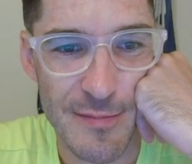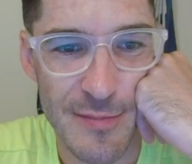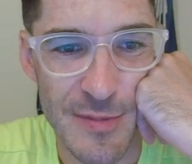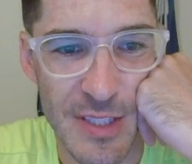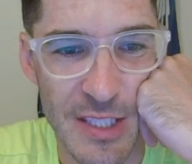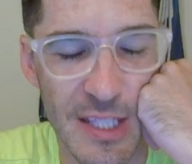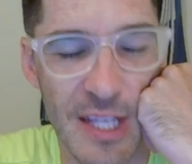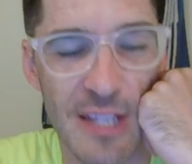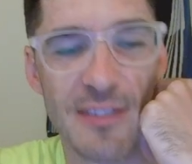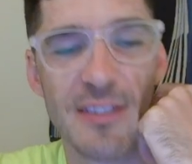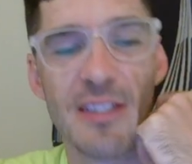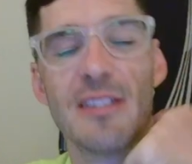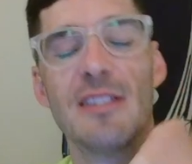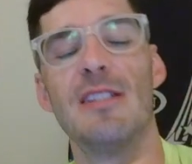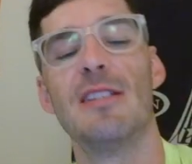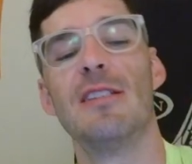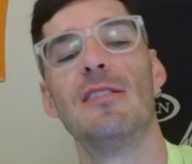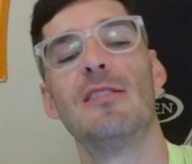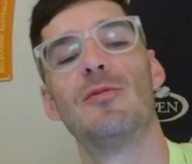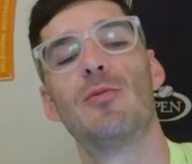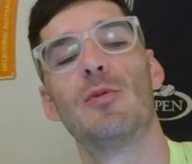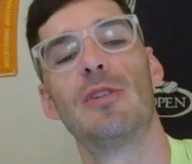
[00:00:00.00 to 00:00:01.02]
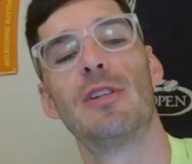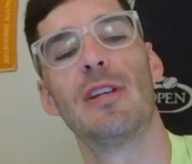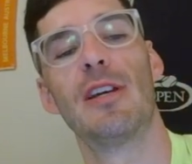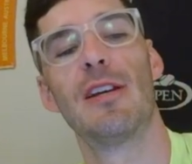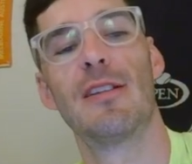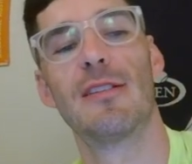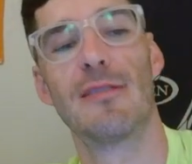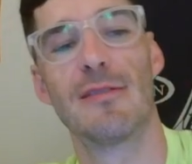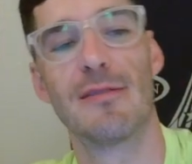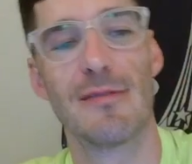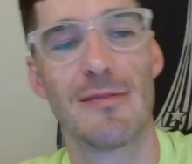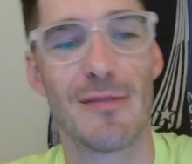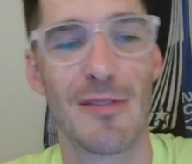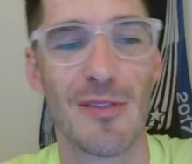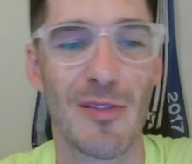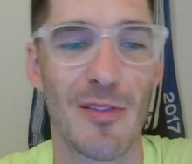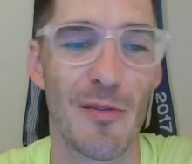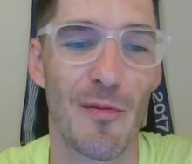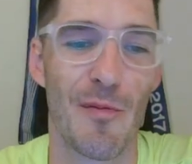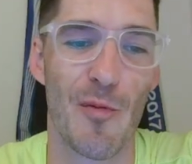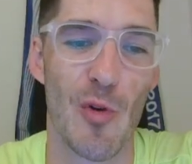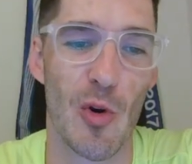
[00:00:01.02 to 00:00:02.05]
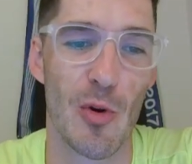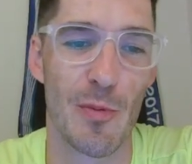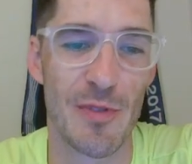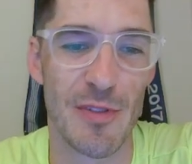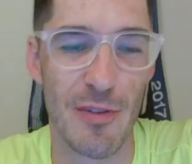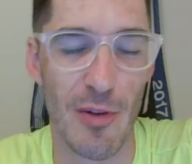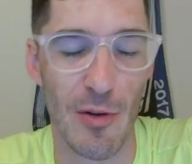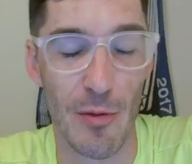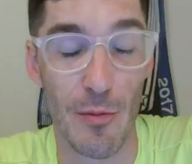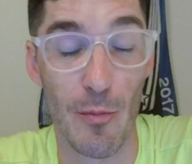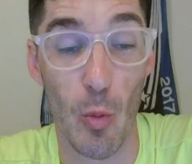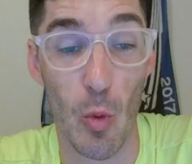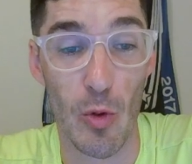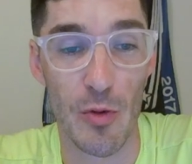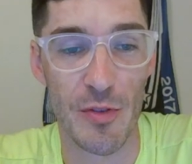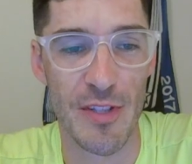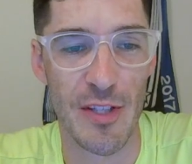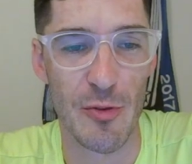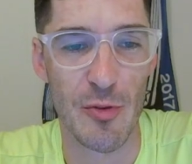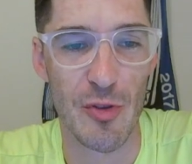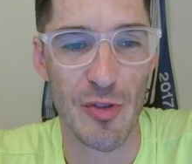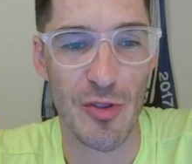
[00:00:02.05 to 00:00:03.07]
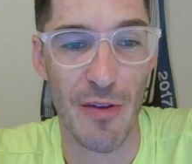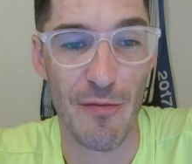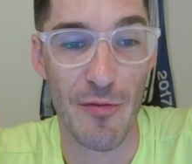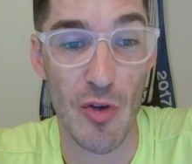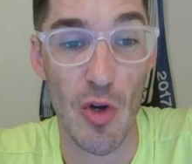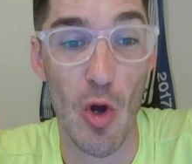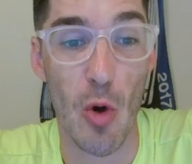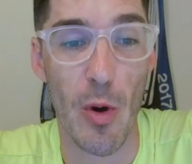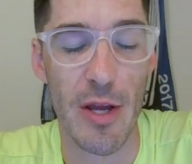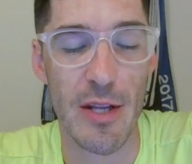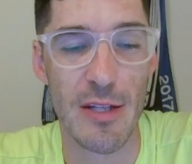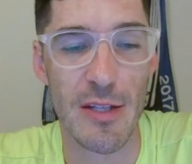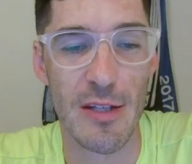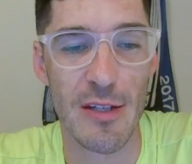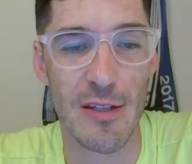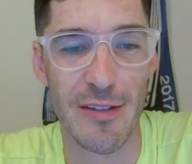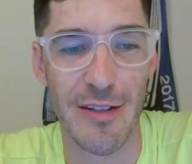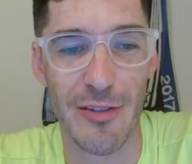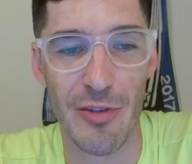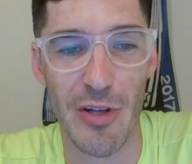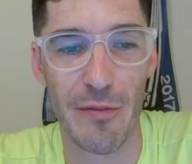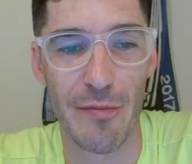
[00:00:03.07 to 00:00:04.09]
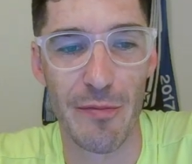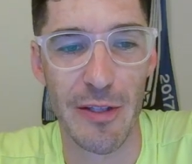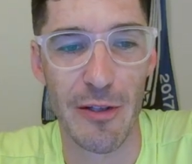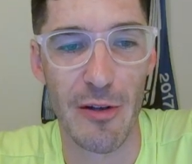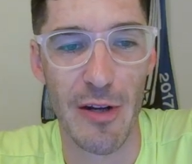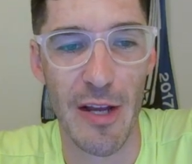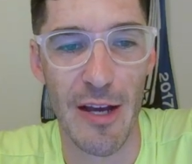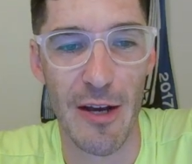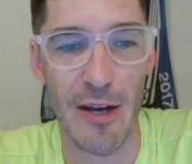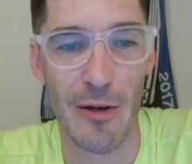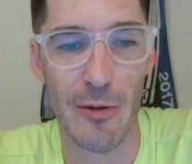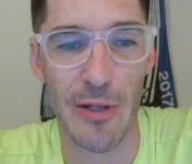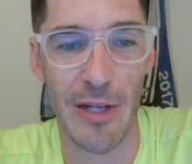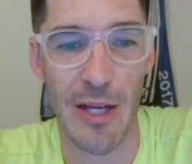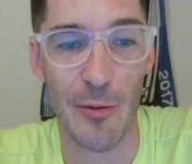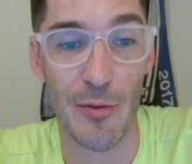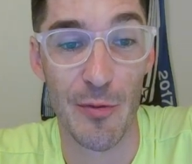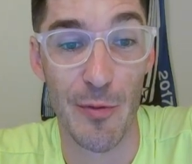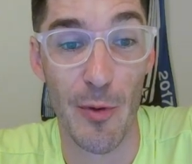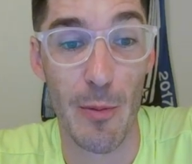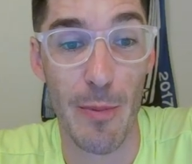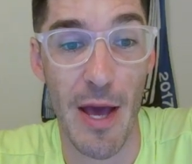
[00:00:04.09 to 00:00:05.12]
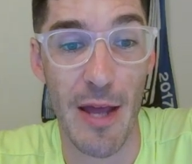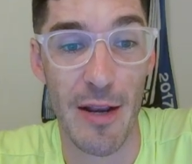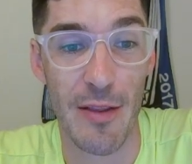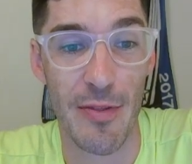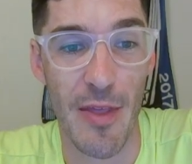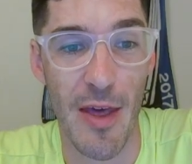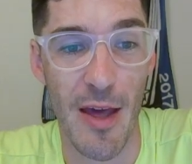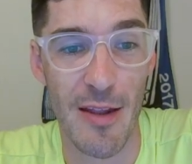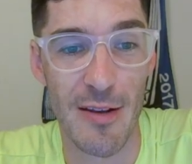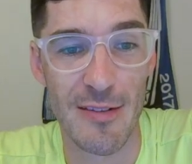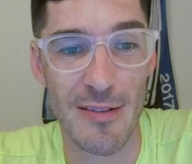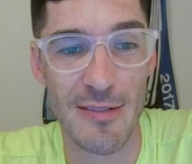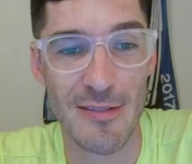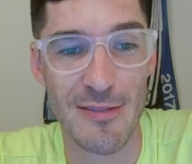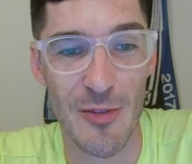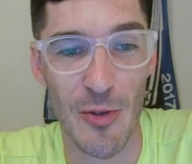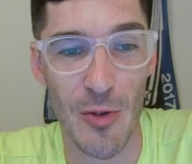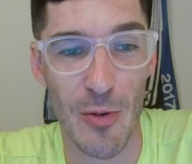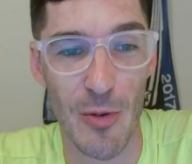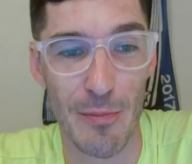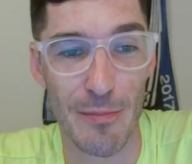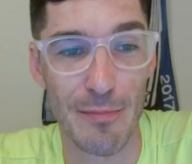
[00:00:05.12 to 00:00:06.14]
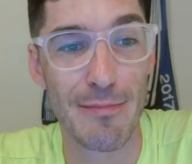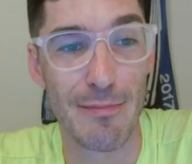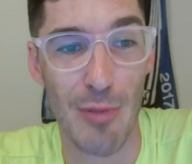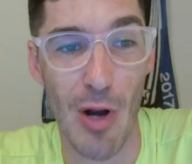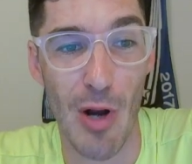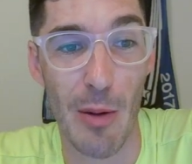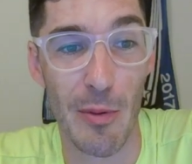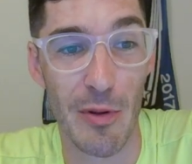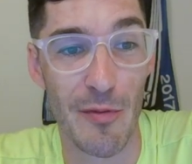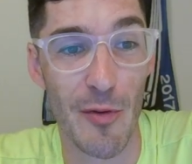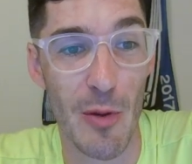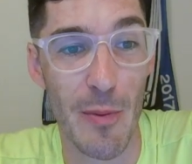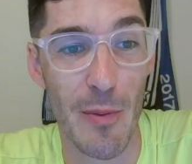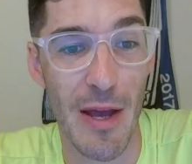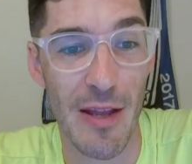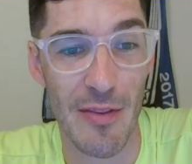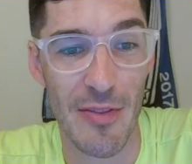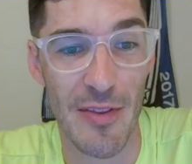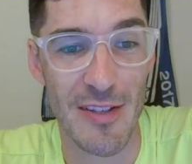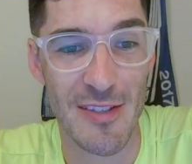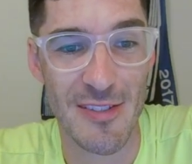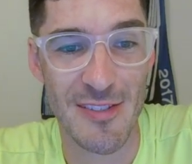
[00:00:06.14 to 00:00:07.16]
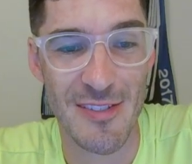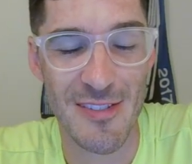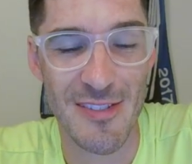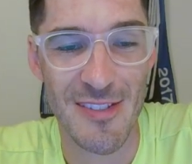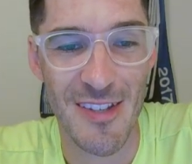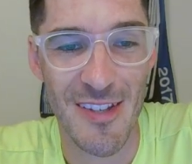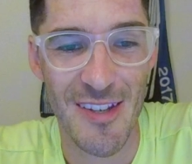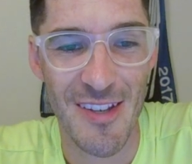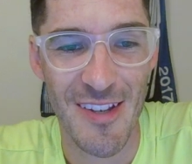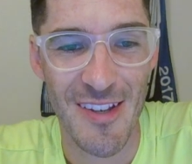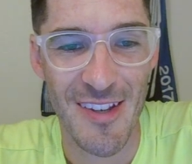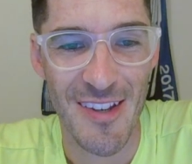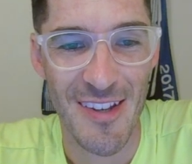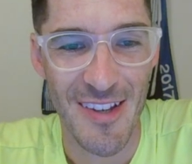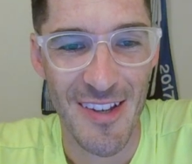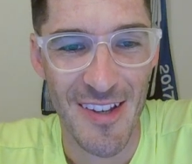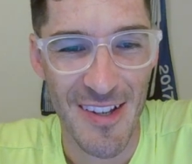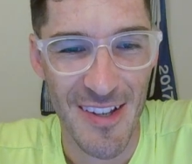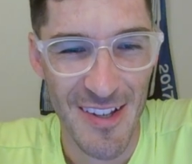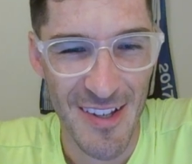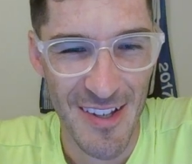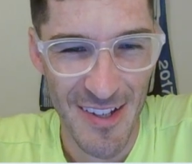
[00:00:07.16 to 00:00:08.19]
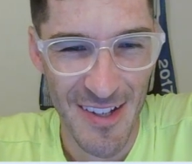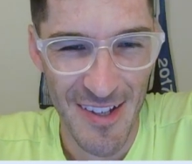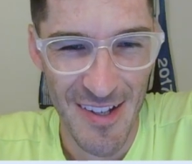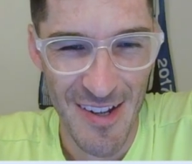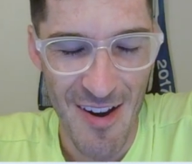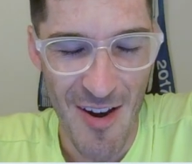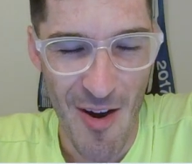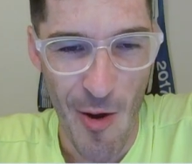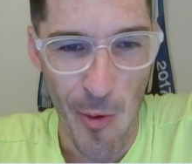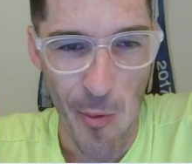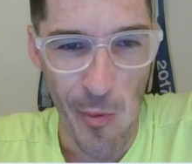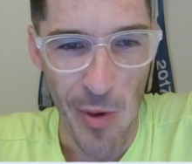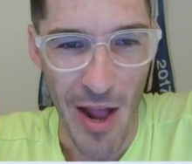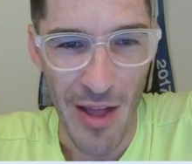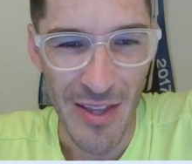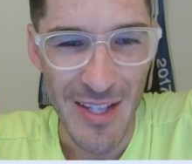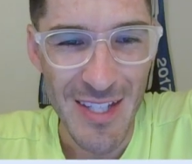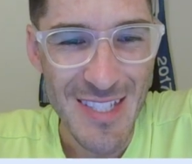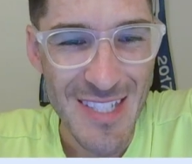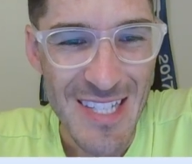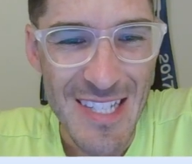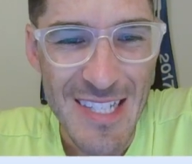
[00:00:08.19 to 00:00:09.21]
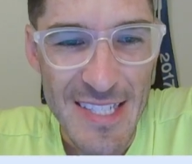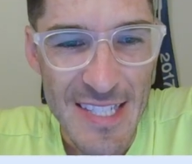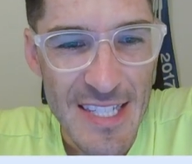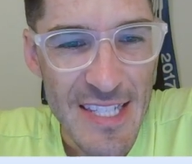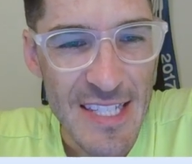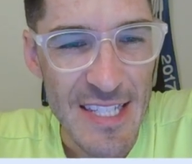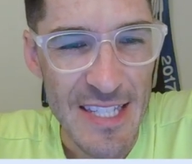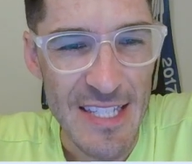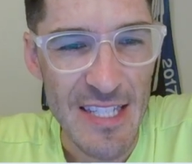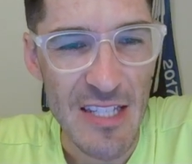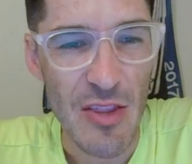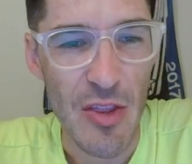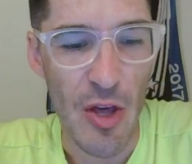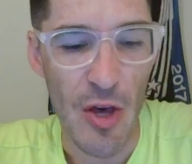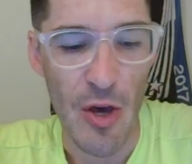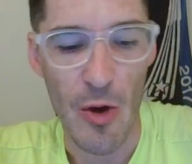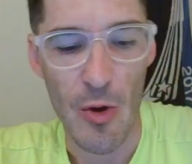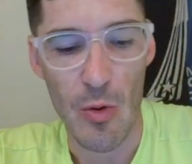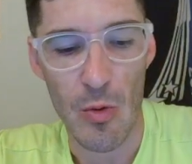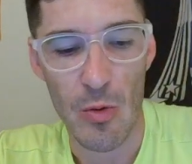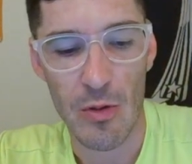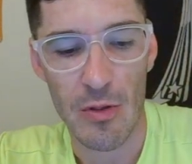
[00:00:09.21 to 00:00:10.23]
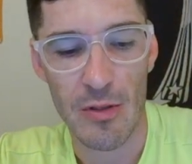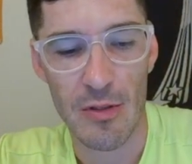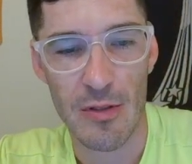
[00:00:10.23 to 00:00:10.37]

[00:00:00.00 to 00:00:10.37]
like SATs when you get verbs or words that you just have no idea and you gotta try to figure it out, and I was very bad at that. So probably very bad at this. I like TTE though.